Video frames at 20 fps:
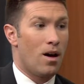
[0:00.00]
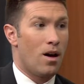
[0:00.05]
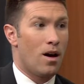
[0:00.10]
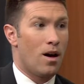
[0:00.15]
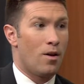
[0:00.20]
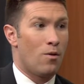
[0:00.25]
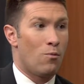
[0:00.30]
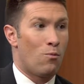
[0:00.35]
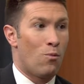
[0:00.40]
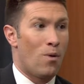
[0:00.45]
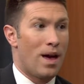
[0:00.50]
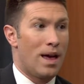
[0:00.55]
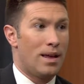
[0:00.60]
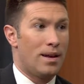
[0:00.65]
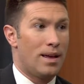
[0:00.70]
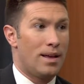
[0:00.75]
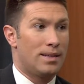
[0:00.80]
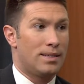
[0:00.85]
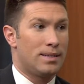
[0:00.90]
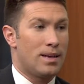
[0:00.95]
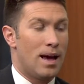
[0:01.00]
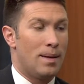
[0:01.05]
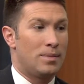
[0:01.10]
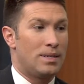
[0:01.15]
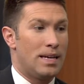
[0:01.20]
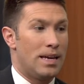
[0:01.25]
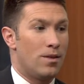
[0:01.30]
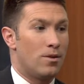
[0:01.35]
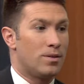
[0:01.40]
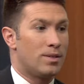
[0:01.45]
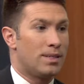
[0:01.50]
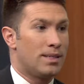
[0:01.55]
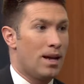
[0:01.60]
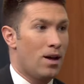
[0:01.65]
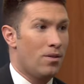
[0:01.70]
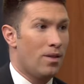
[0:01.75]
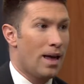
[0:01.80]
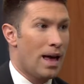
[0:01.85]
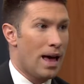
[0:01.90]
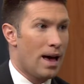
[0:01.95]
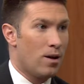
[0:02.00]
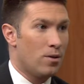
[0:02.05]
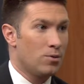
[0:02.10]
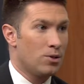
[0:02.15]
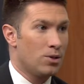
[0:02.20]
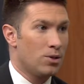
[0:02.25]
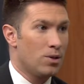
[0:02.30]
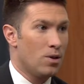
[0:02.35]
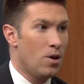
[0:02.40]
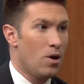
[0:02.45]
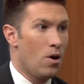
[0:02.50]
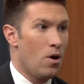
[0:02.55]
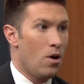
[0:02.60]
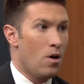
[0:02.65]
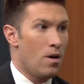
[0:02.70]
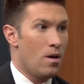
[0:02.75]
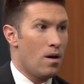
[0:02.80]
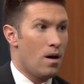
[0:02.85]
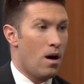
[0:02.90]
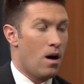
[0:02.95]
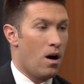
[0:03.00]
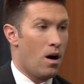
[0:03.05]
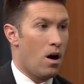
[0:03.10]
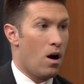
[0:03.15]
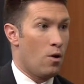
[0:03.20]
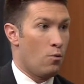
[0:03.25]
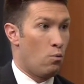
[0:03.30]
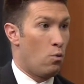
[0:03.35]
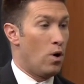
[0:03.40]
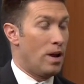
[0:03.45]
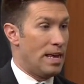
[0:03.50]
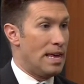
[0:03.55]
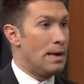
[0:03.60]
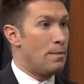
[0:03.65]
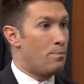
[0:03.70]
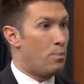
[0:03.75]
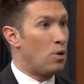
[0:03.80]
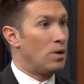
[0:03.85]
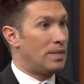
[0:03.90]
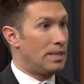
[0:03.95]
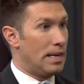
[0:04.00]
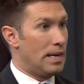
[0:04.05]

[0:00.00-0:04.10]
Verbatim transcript: on when it's time to either sell the house, on what he puts